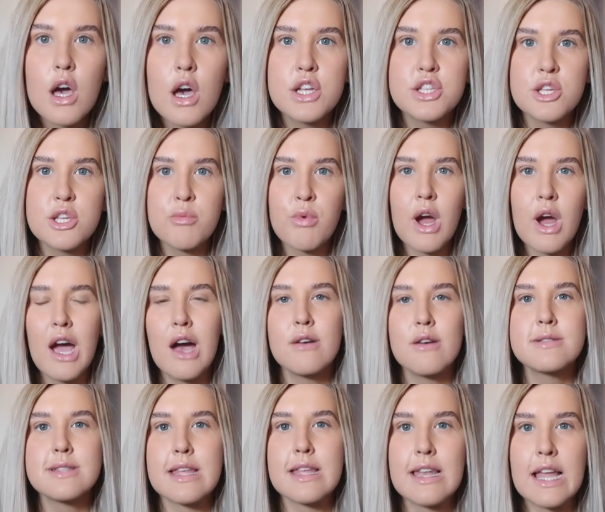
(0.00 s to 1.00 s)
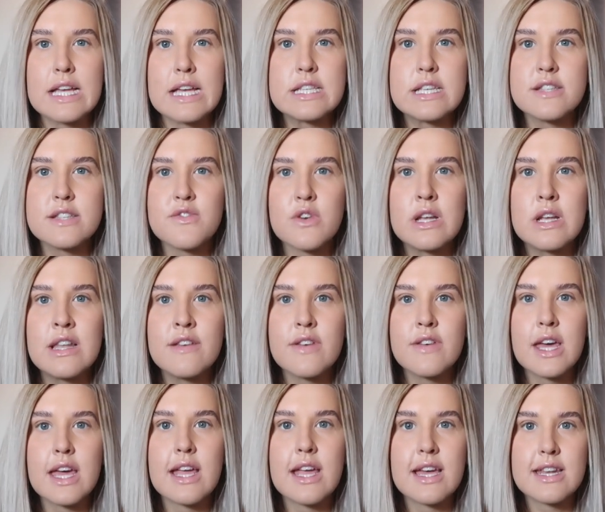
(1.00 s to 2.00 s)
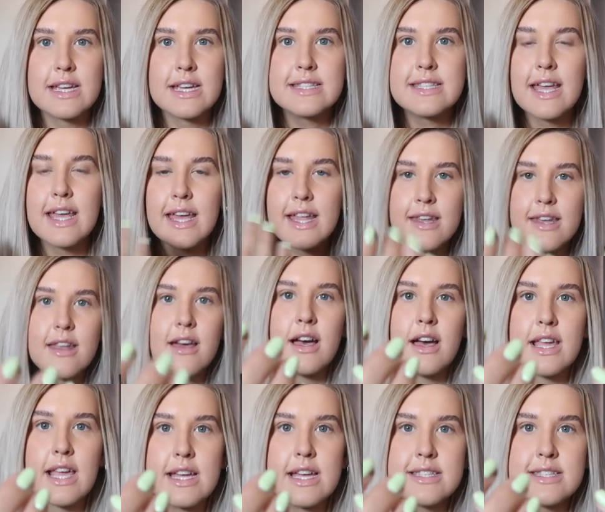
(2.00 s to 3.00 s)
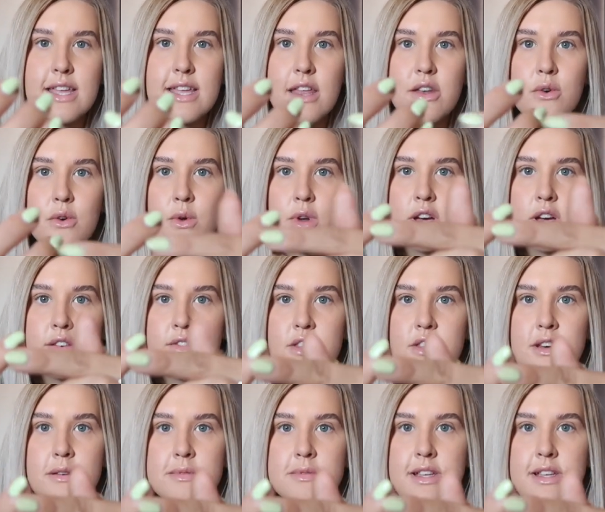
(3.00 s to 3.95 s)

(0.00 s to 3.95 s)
I do brows and lashes for a living and I get tint all over them,